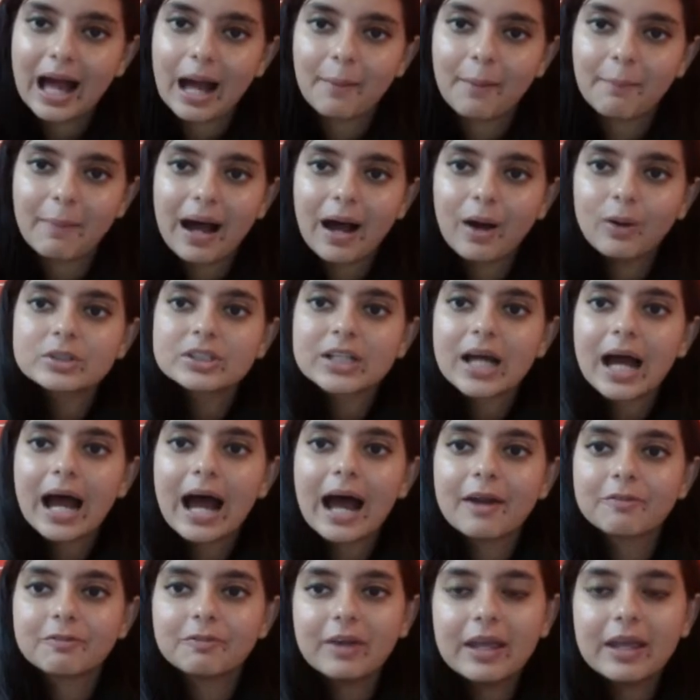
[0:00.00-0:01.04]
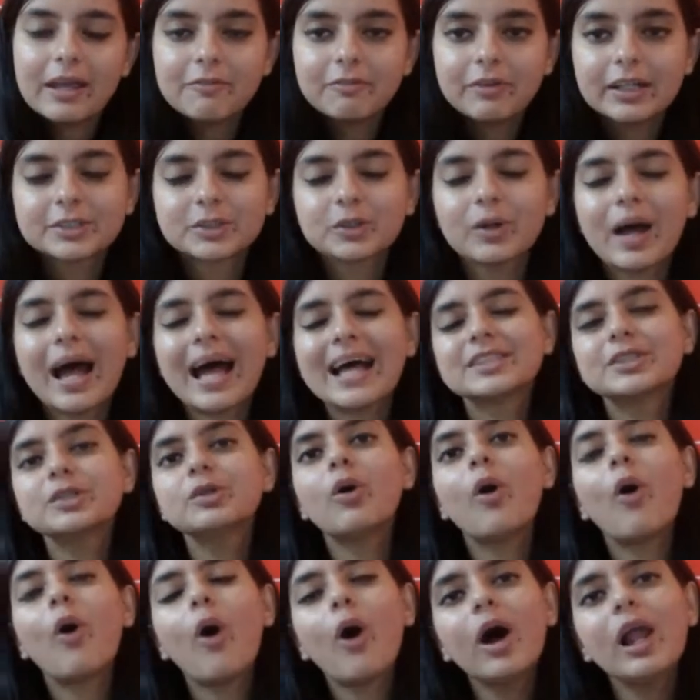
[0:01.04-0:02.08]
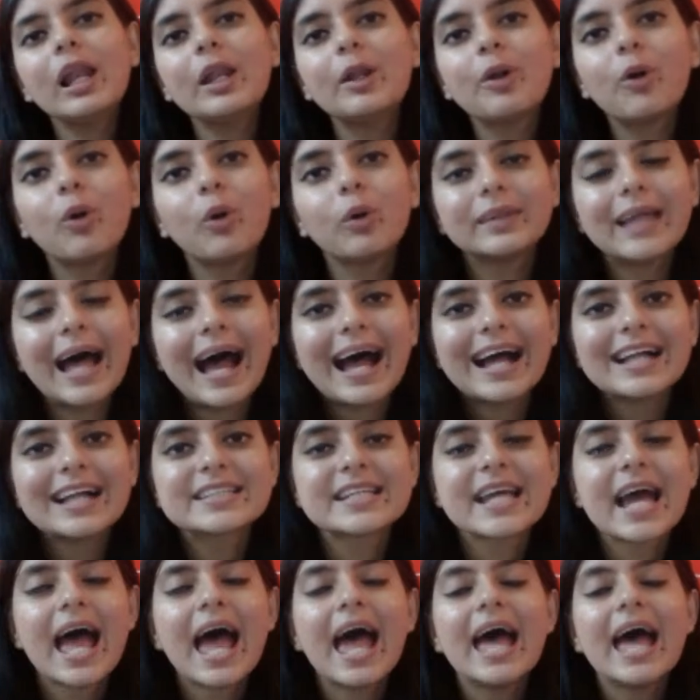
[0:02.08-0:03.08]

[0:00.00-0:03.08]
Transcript: About our favorite. So as you all know that